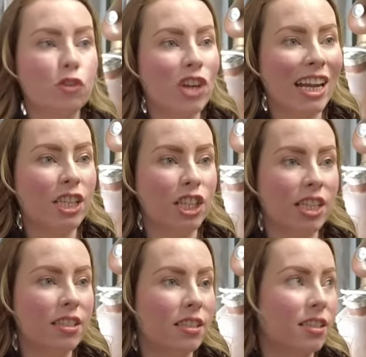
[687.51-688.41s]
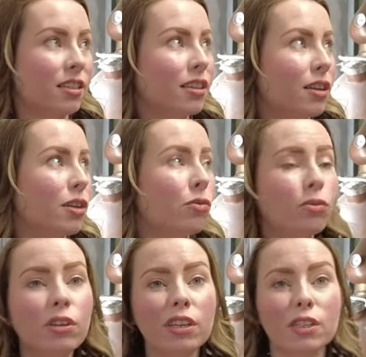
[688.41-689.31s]
dried yeast, a
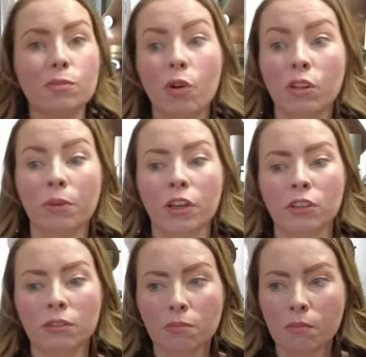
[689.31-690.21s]
really small amount.